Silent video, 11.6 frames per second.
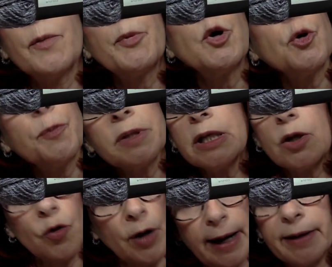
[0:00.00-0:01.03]
of a purpley
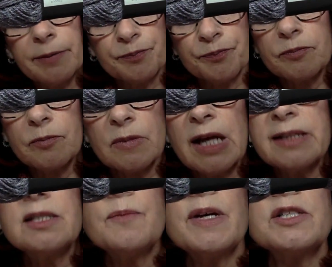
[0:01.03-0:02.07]
gray.
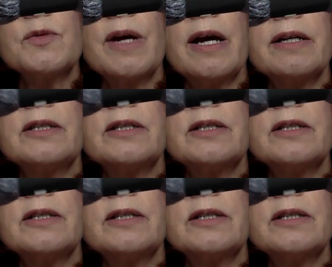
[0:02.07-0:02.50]
That's the best way I